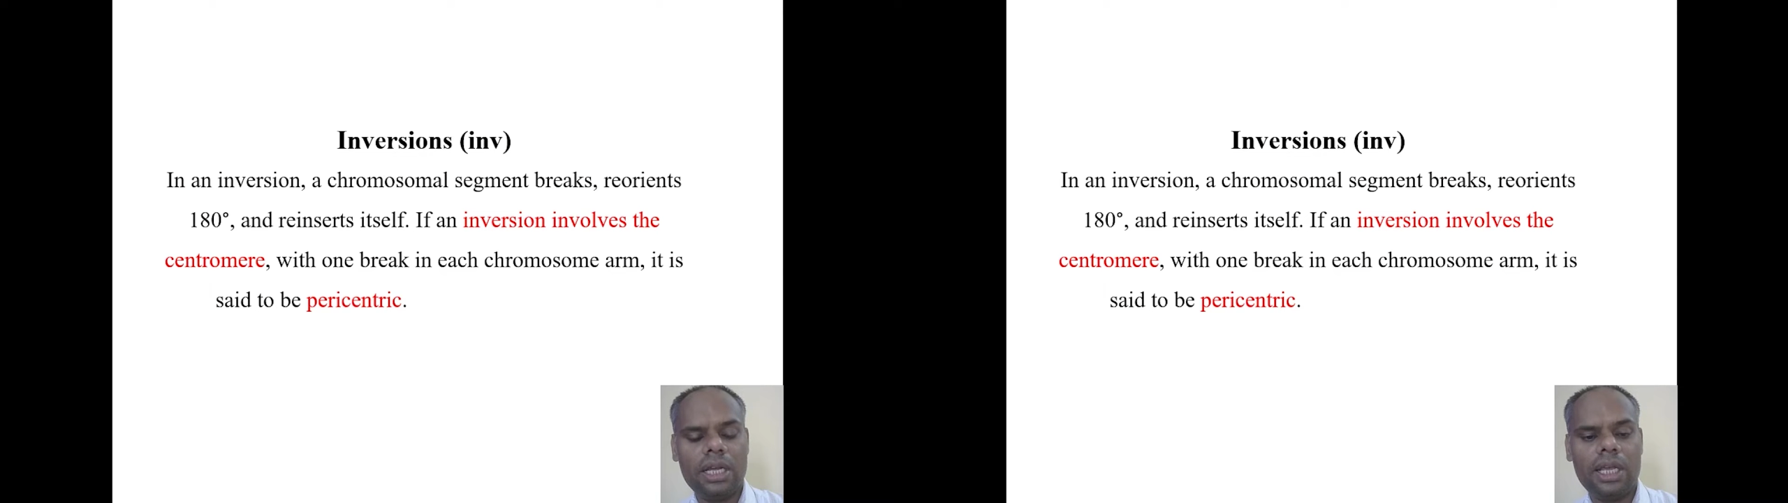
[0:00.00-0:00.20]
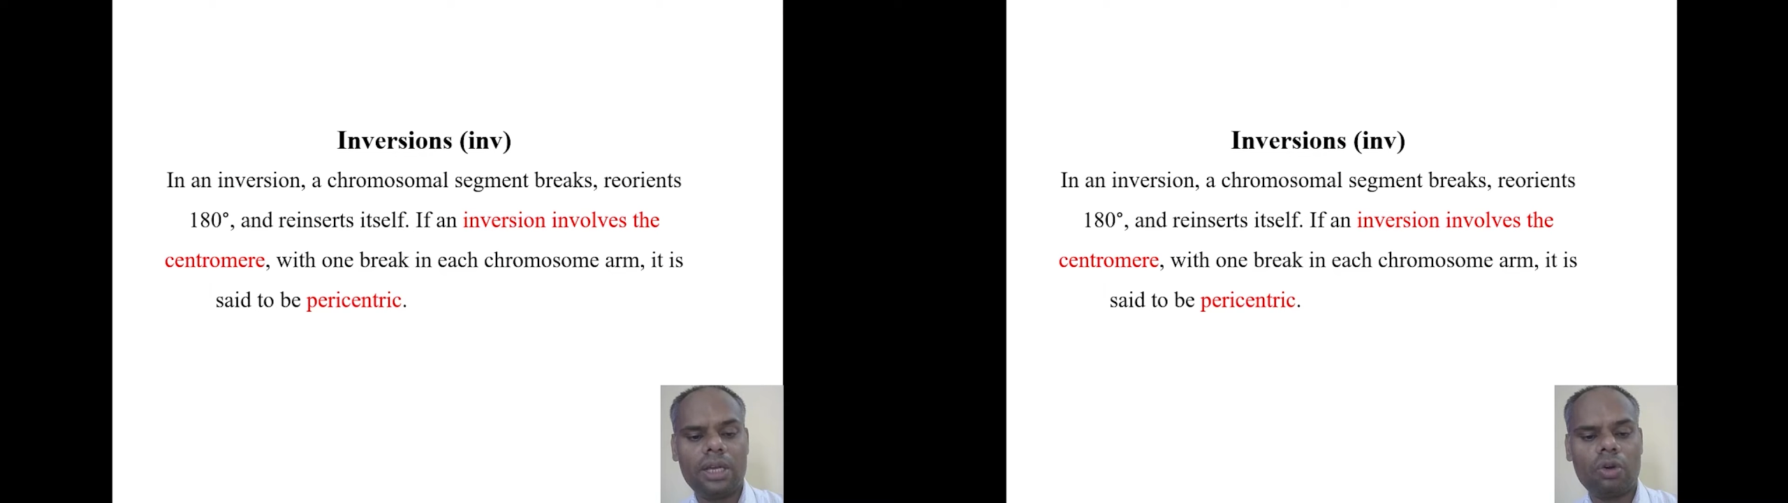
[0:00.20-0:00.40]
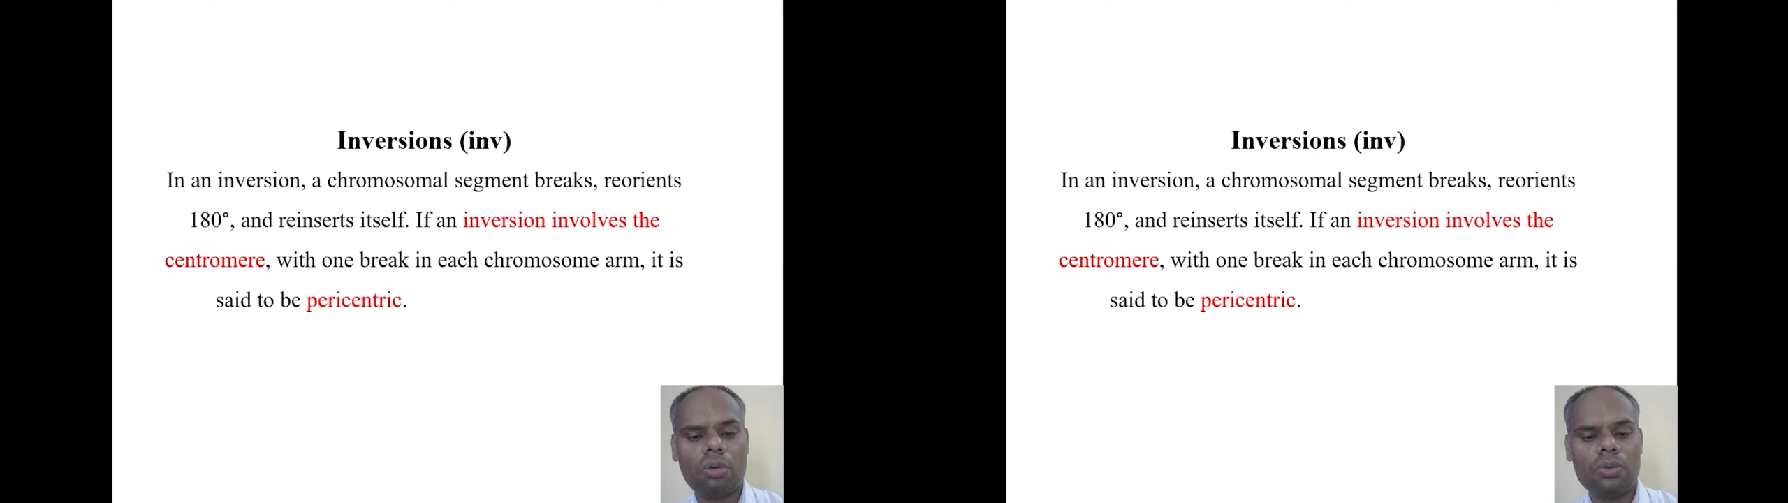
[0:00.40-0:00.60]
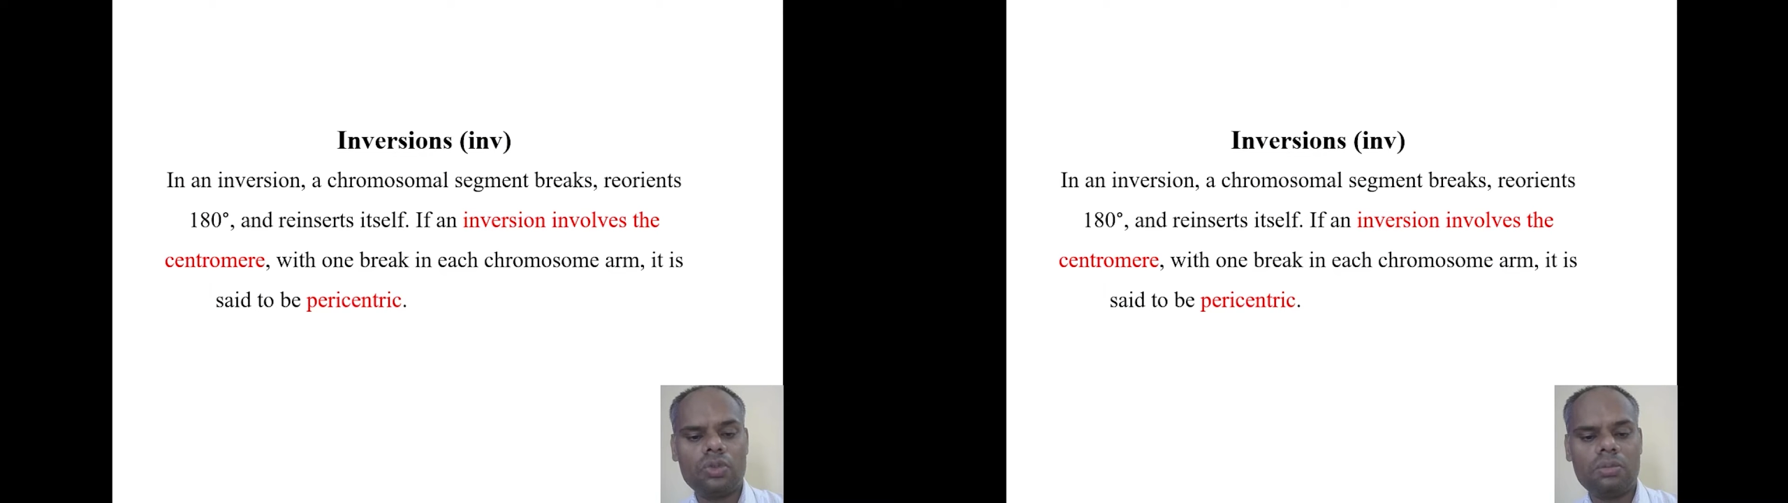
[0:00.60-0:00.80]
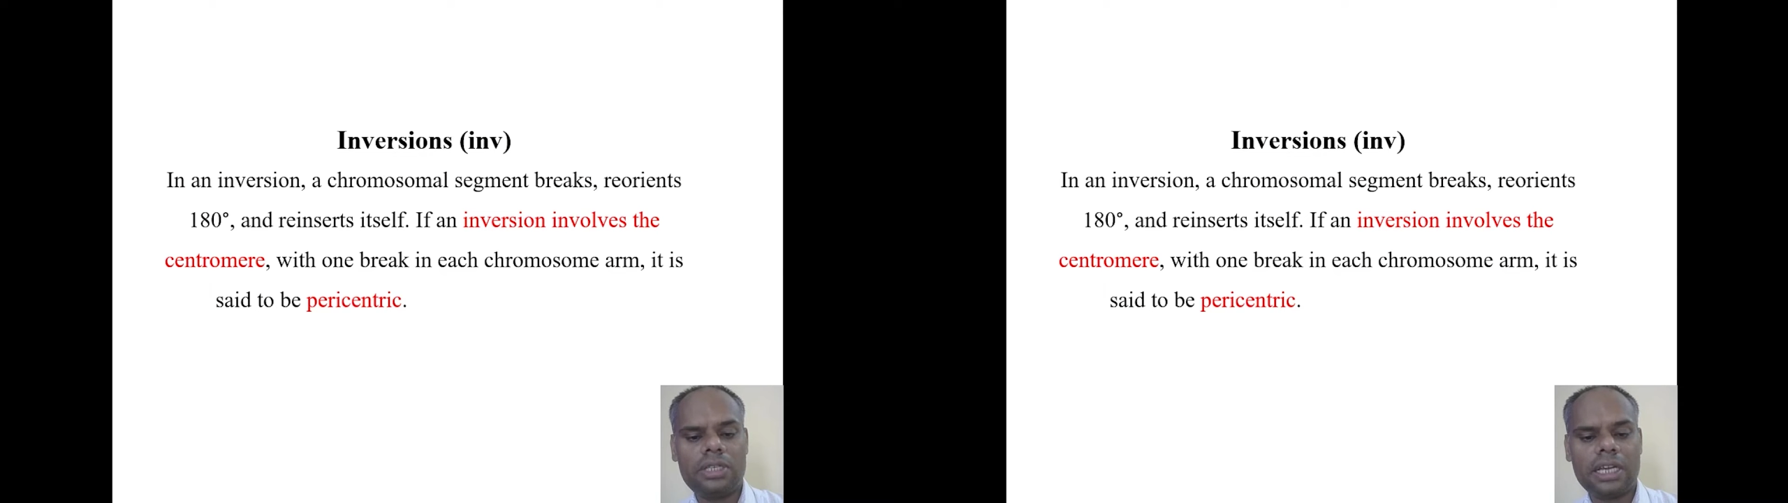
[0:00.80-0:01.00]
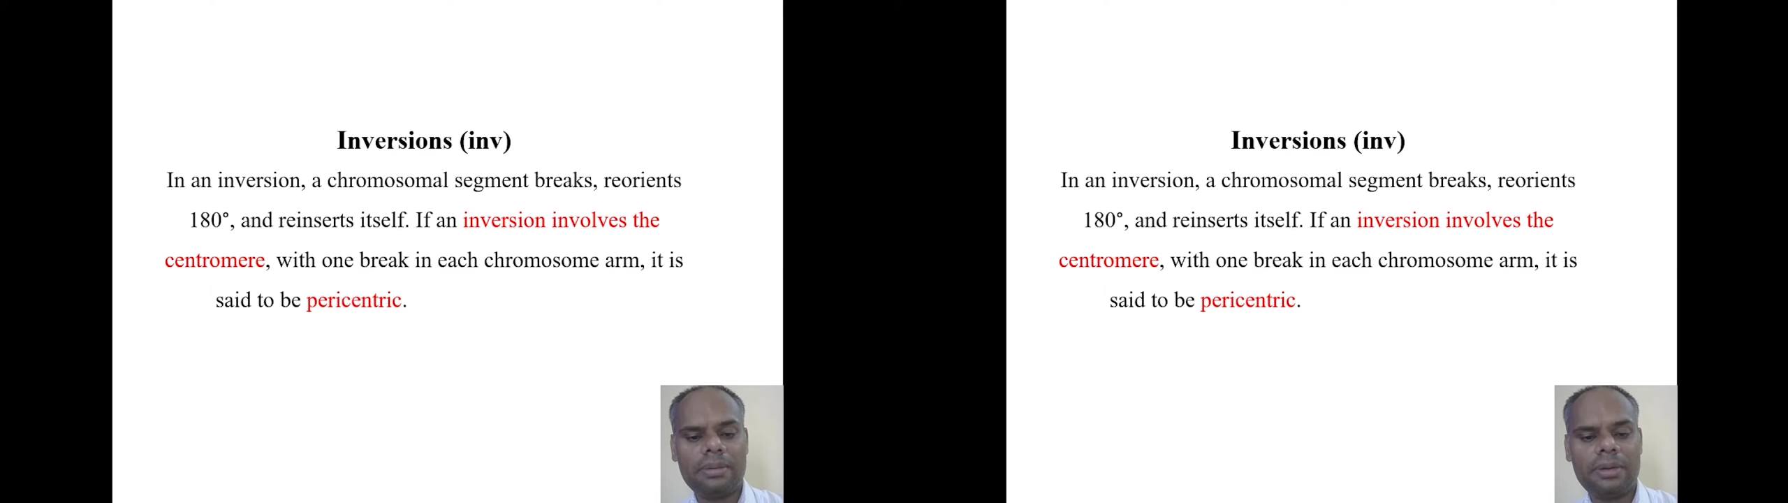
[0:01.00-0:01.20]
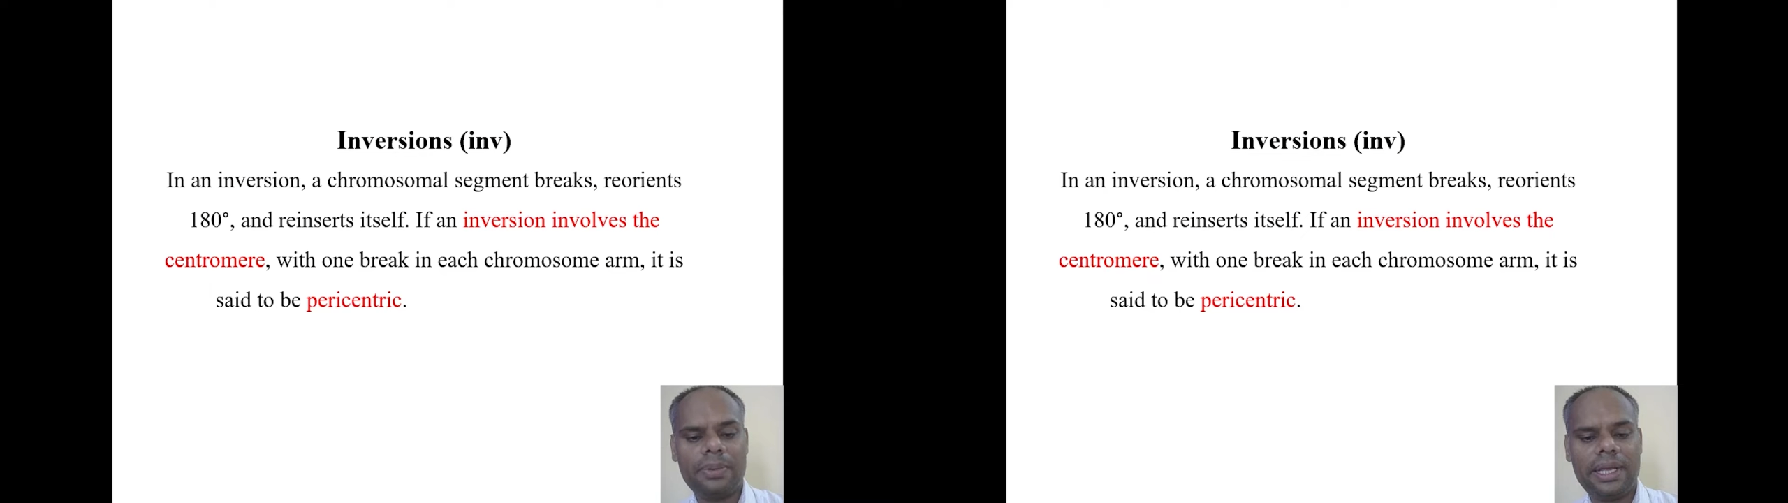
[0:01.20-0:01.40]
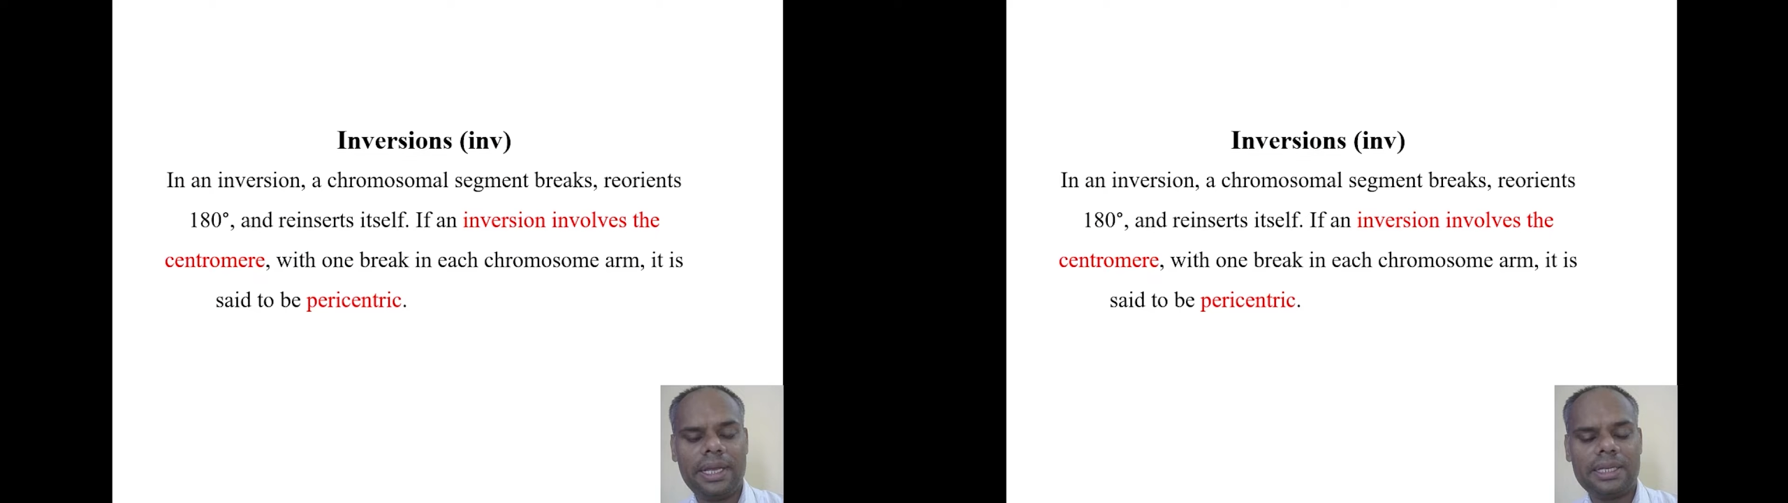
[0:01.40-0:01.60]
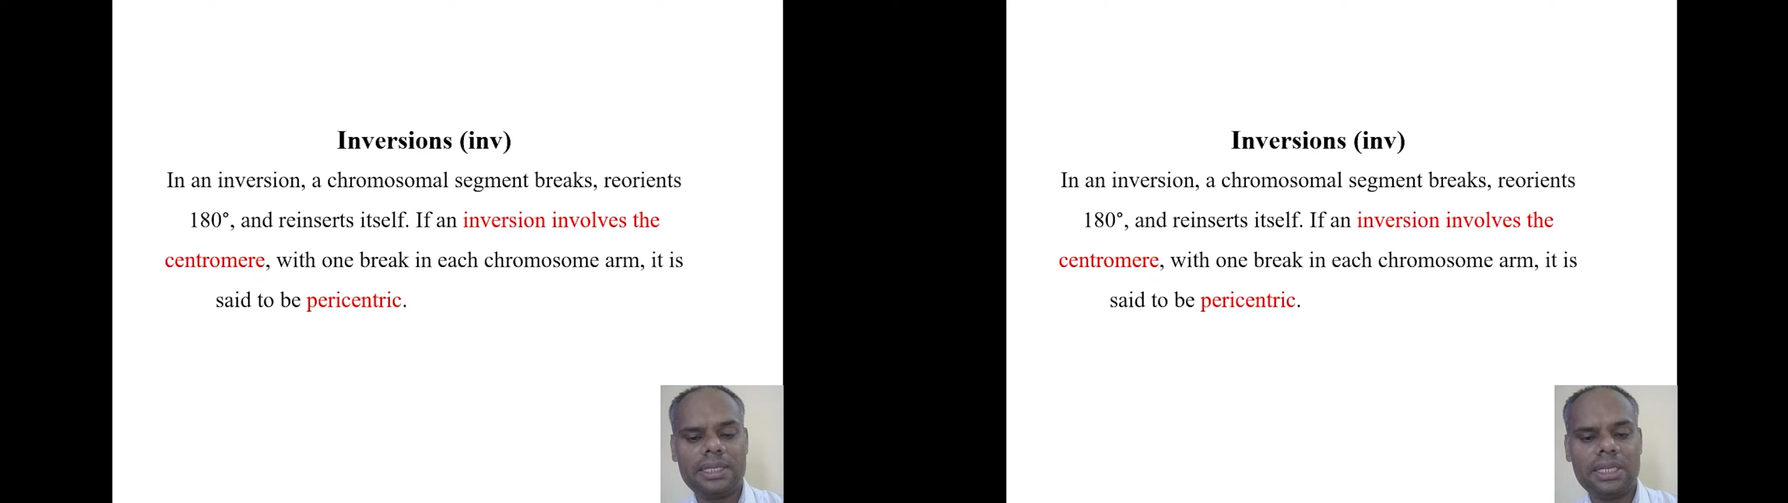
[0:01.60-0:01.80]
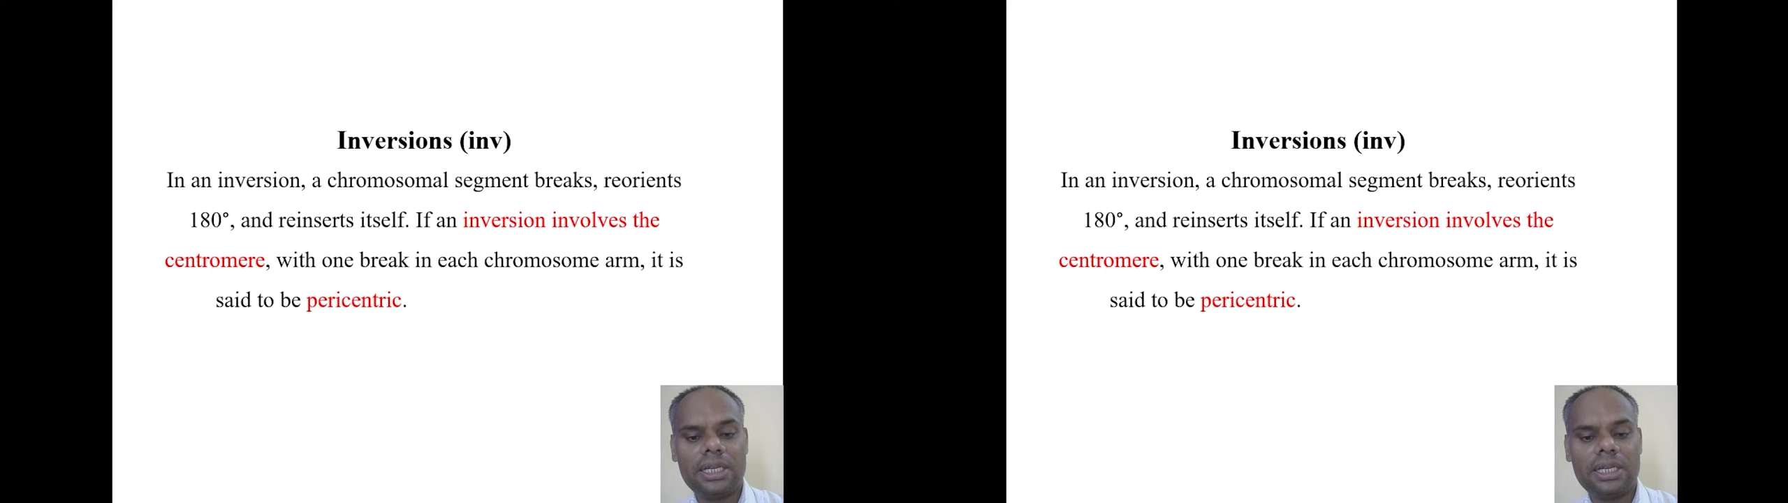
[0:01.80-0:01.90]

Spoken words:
a chromosome segment breaks,